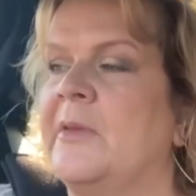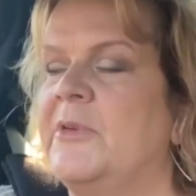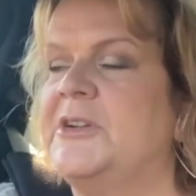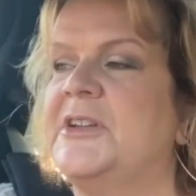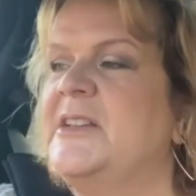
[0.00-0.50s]

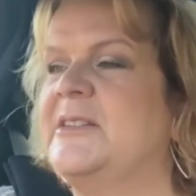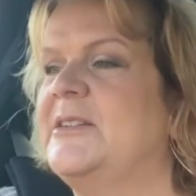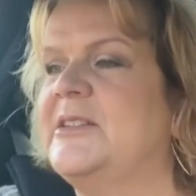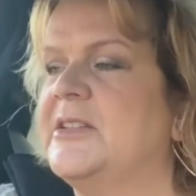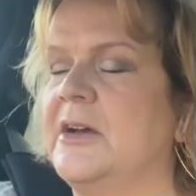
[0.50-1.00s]
which isn't
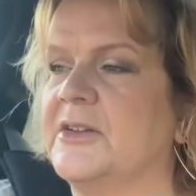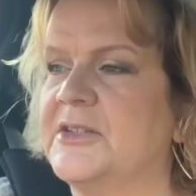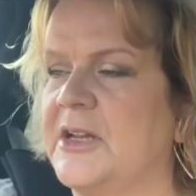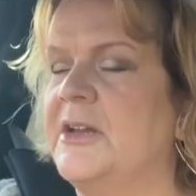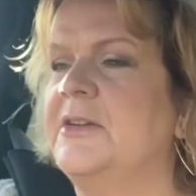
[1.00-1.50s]
a
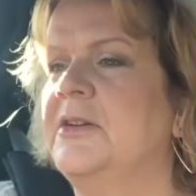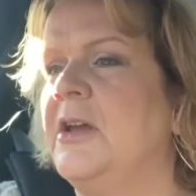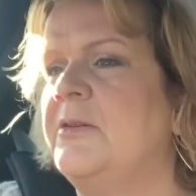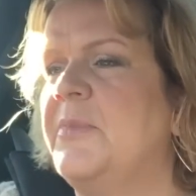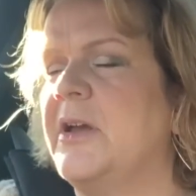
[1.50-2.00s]
disaster, you
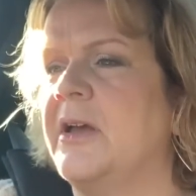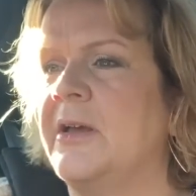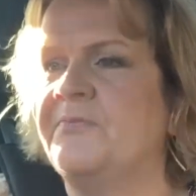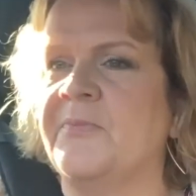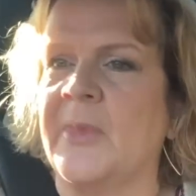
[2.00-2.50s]
know, but
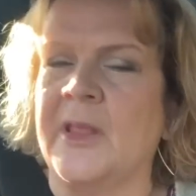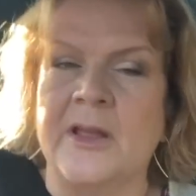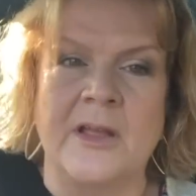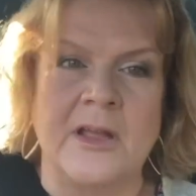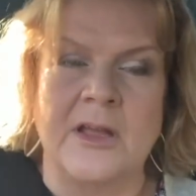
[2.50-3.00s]

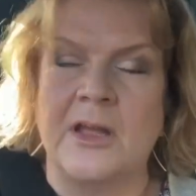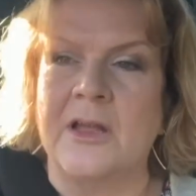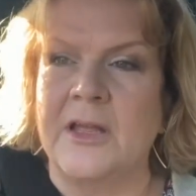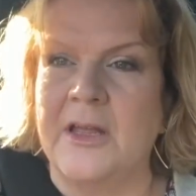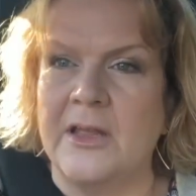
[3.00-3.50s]

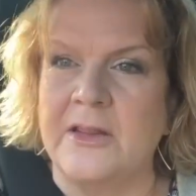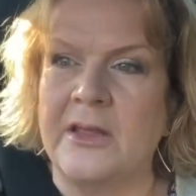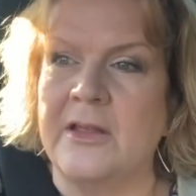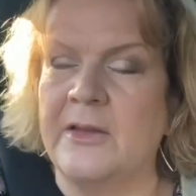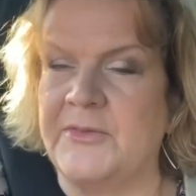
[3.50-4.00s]

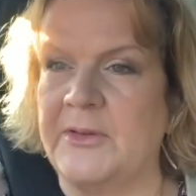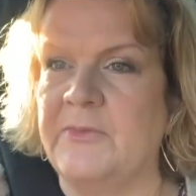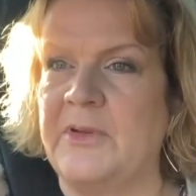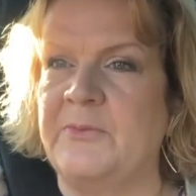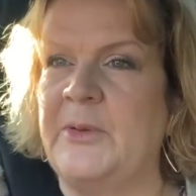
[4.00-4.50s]
that I
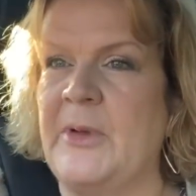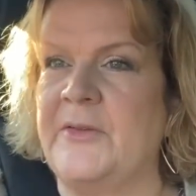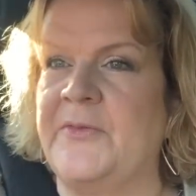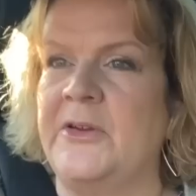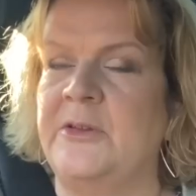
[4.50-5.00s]
think we might
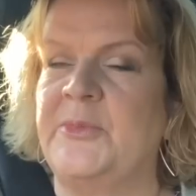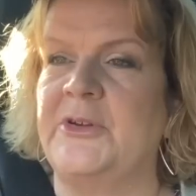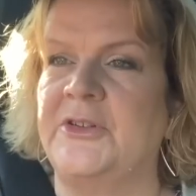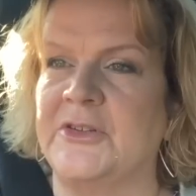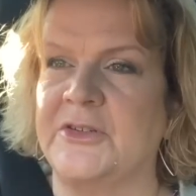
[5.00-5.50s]
phone the
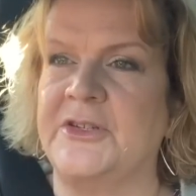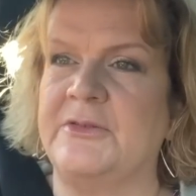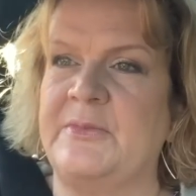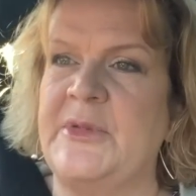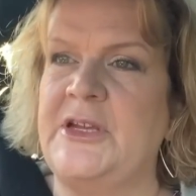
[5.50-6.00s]
butchers and
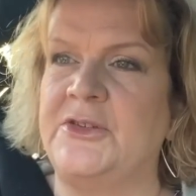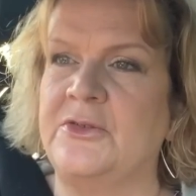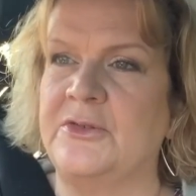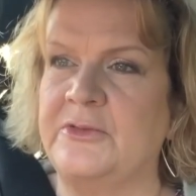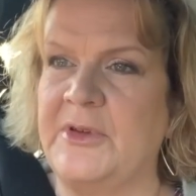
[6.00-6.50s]
do a meat
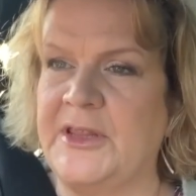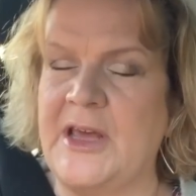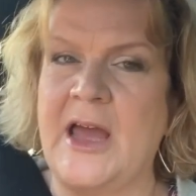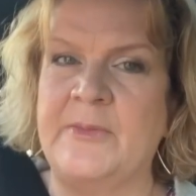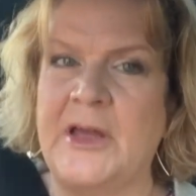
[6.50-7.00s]
order with
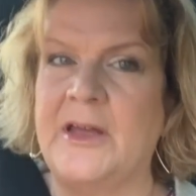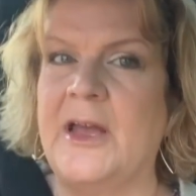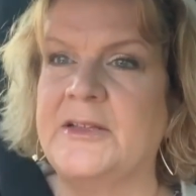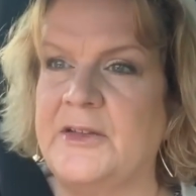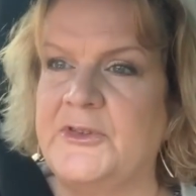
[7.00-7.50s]
them,
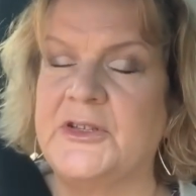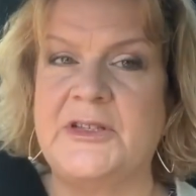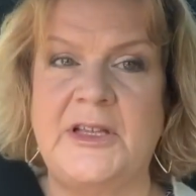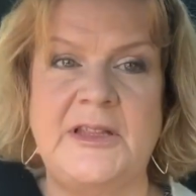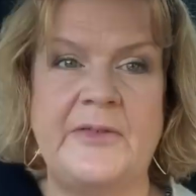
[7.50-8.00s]
as I've
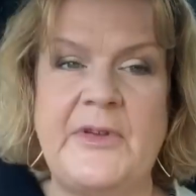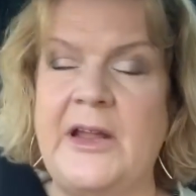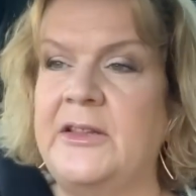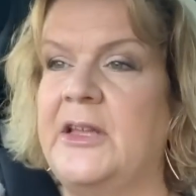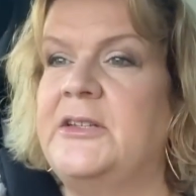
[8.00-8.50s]
just seen their
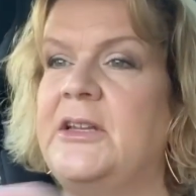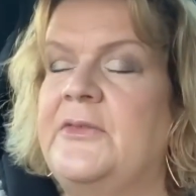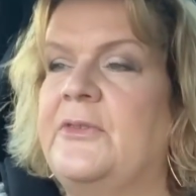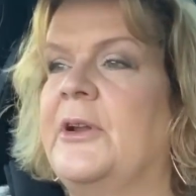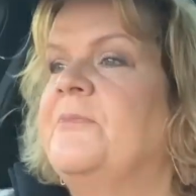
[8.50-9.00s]
van and they're
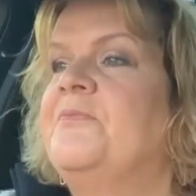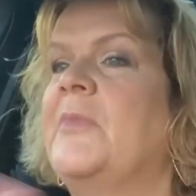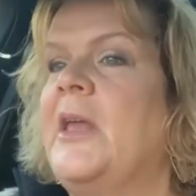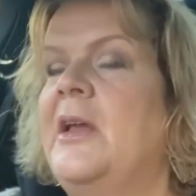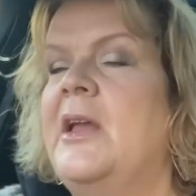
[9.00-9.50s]

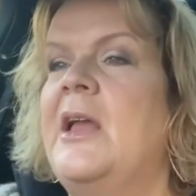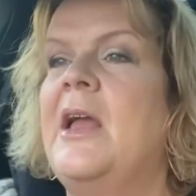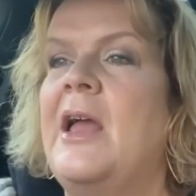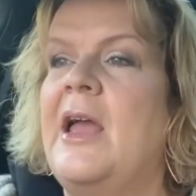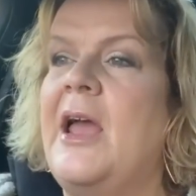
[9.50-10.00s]

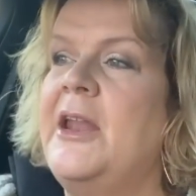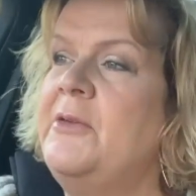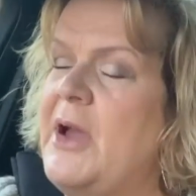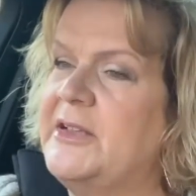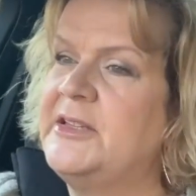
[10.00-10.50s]
delivering.
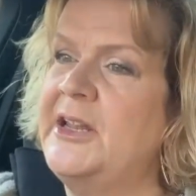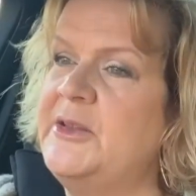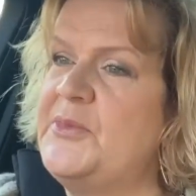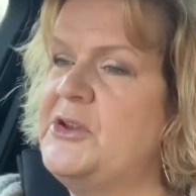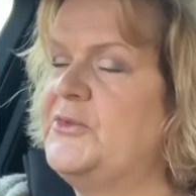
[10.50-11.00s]
Anyway, it's another
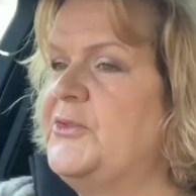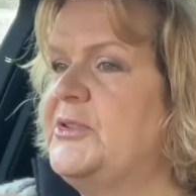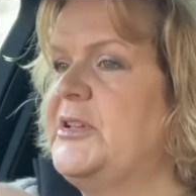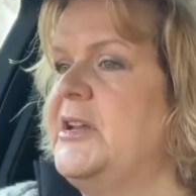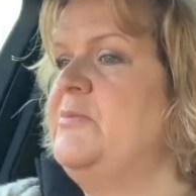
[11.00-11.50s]
beautiful
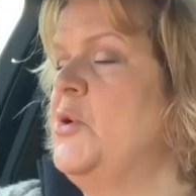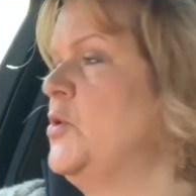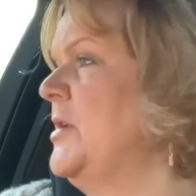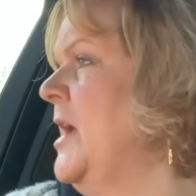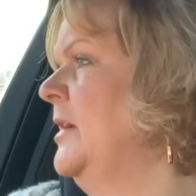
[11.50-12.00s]
sunny
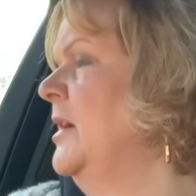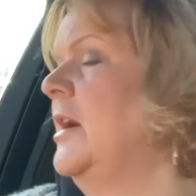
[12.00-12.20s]
morning.